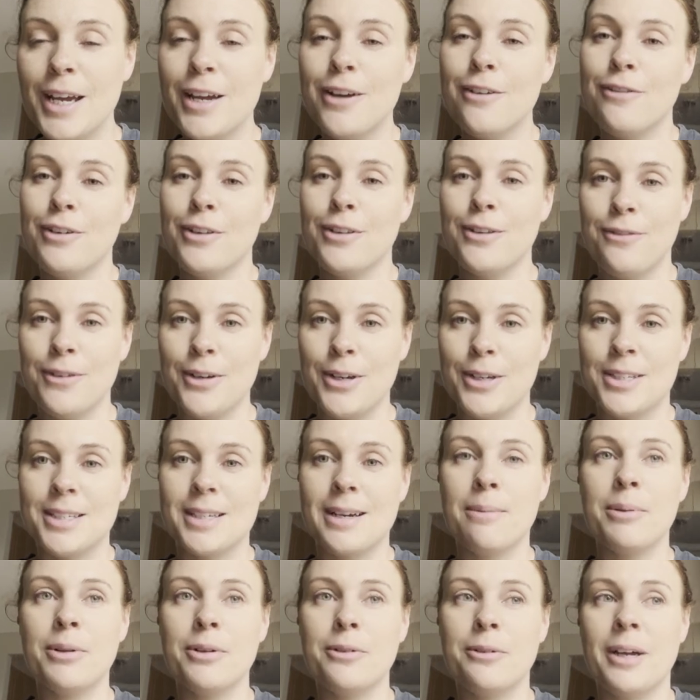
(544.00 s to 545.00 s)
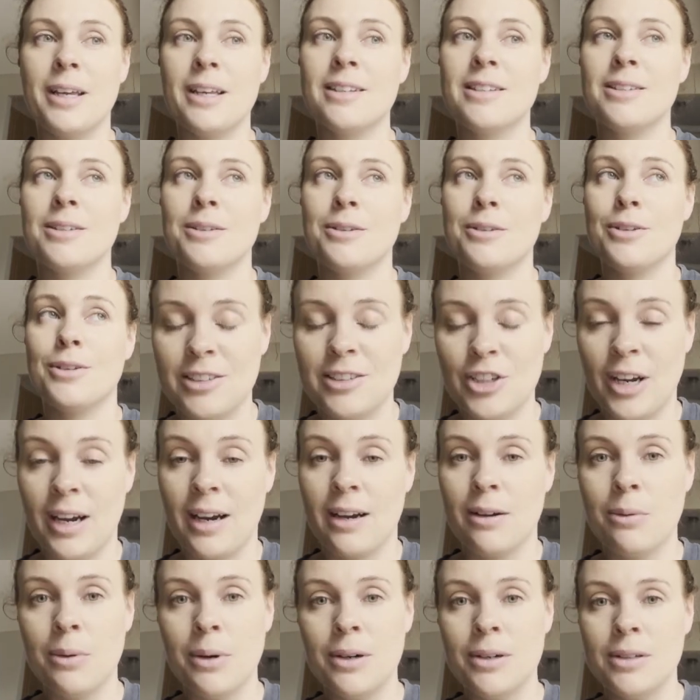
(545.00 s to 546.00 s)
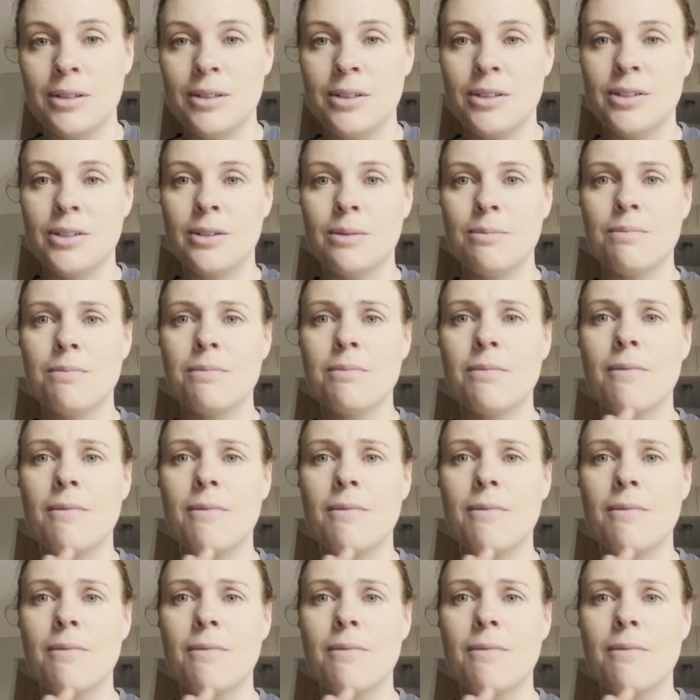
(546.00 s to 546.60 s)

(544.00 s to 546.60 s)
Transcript: for the first couple of weeks. Jack was